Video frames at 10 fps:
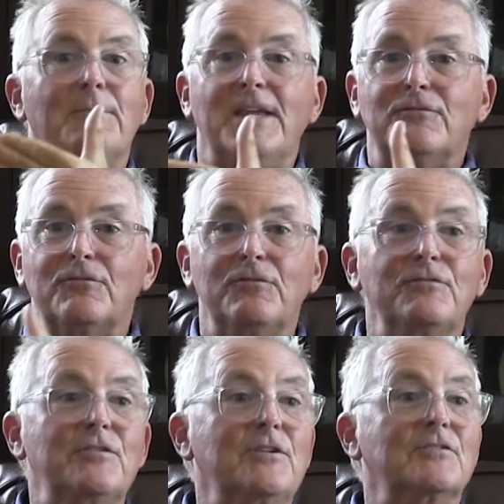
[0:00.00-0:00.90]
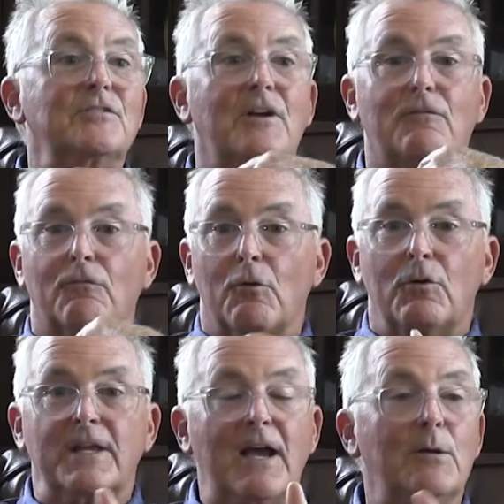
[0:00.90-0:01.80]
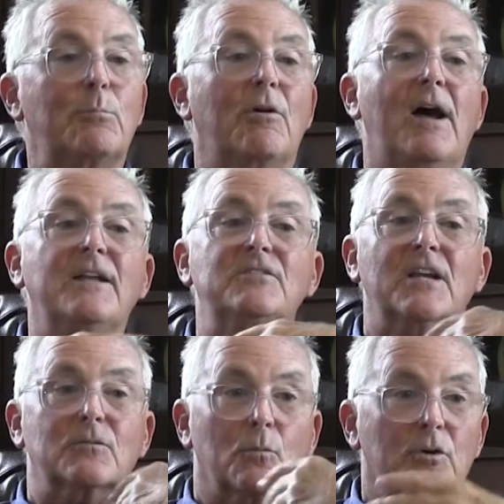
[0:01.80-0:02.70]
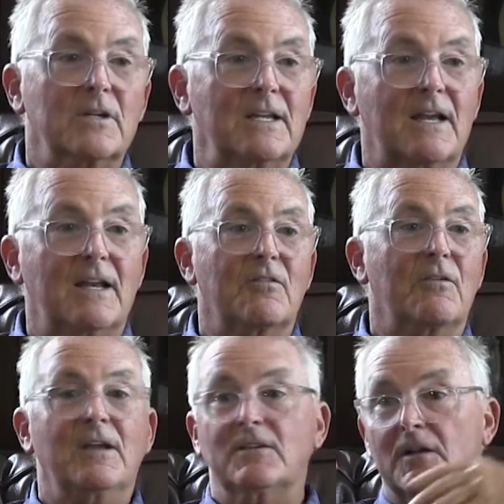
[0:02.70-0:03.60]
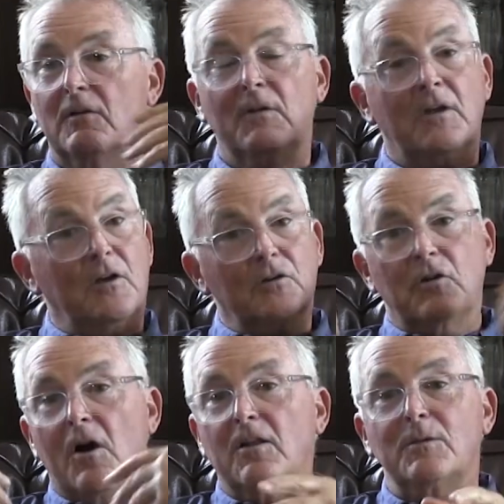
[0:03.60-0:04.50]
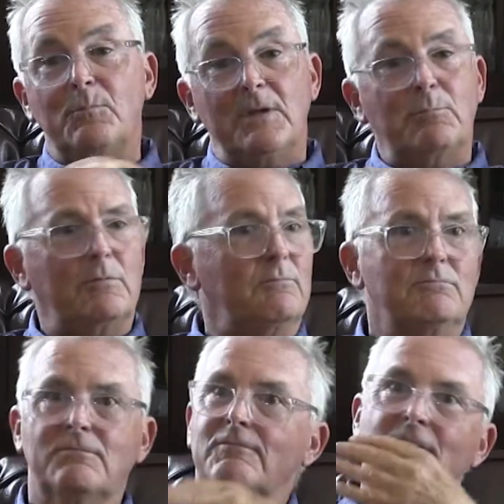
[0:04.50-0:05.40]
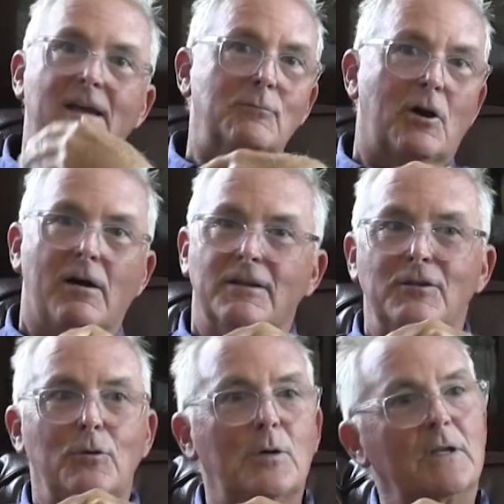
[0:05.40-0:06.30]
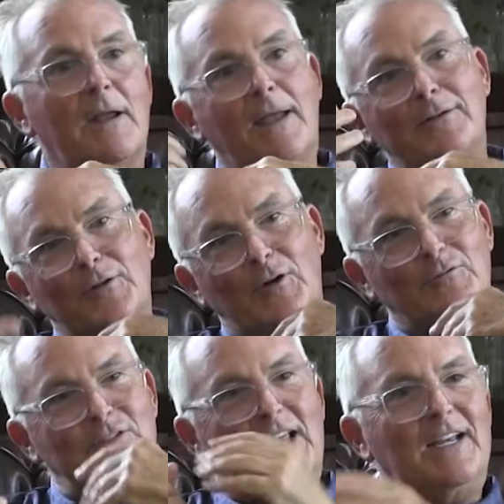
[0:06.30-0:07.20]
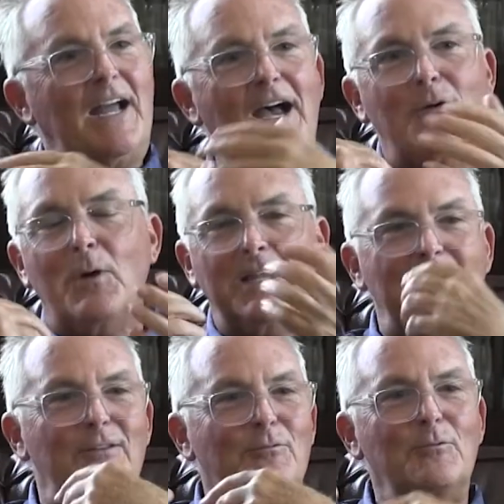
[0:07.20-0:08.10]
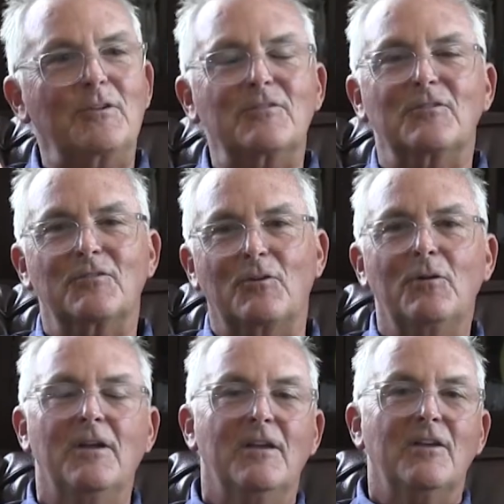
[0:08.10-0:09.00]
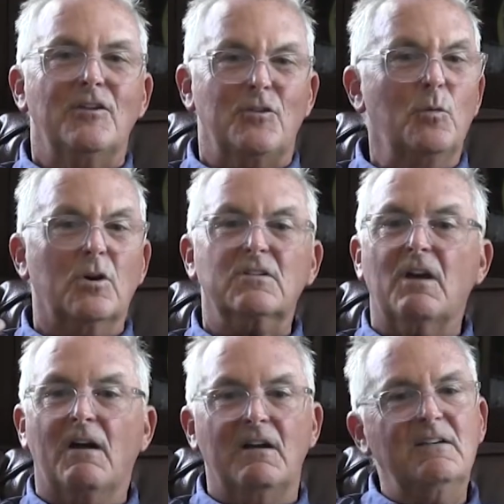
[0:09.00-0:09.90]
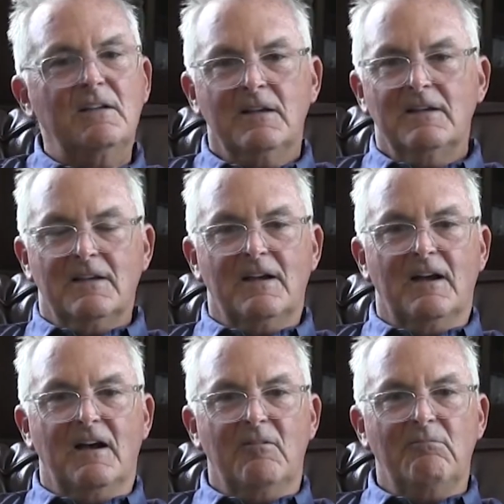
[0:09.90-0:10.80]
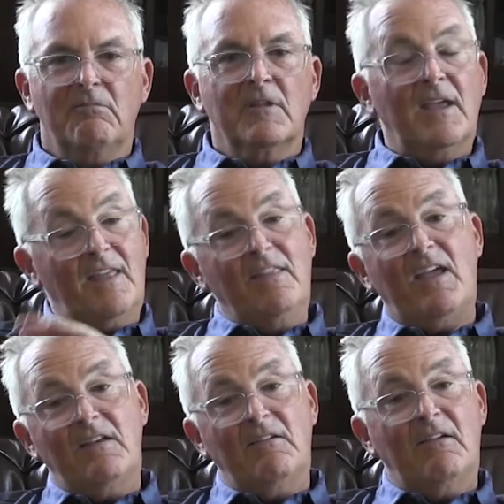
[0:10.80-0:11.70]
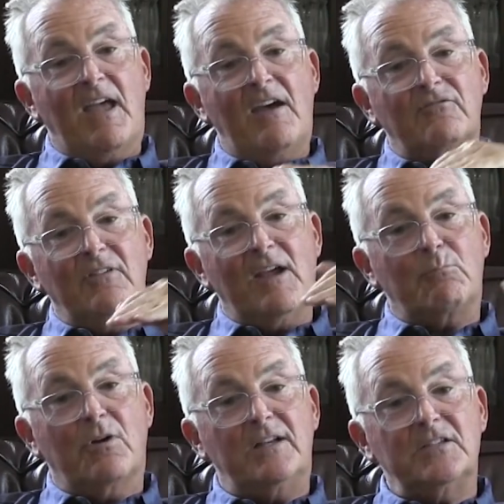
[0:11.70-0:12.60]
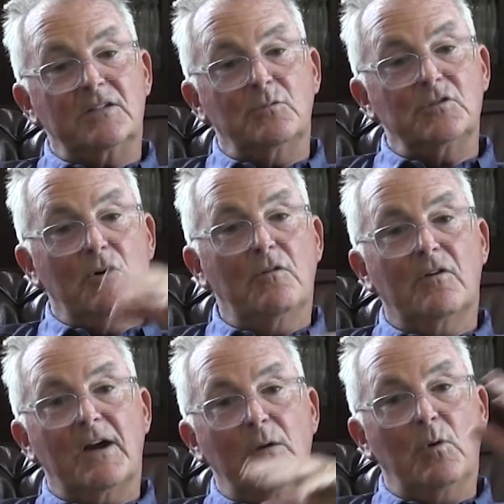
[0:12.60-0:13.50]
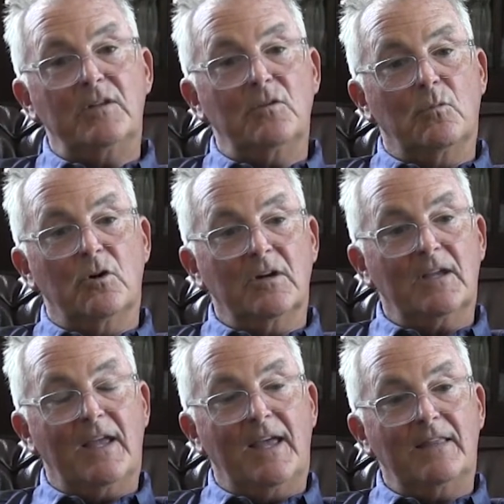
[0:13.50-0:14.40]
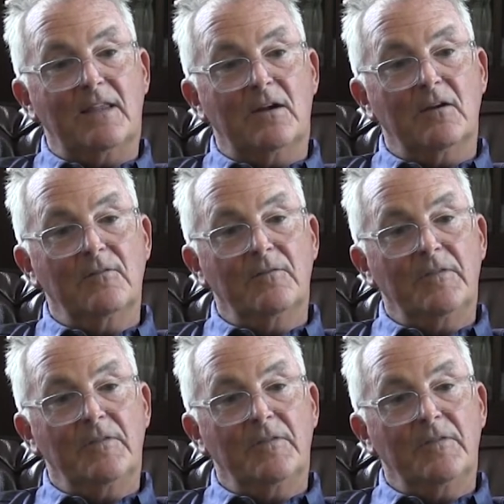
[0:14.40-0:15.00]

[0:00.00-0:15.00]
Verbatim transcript: introducing yourself, rolling out a project, working a thing, you know, calling people, then calling you at night, you know, saying, how do I get through this? So you worked hard. Um, and then after that project was over, I went to work at their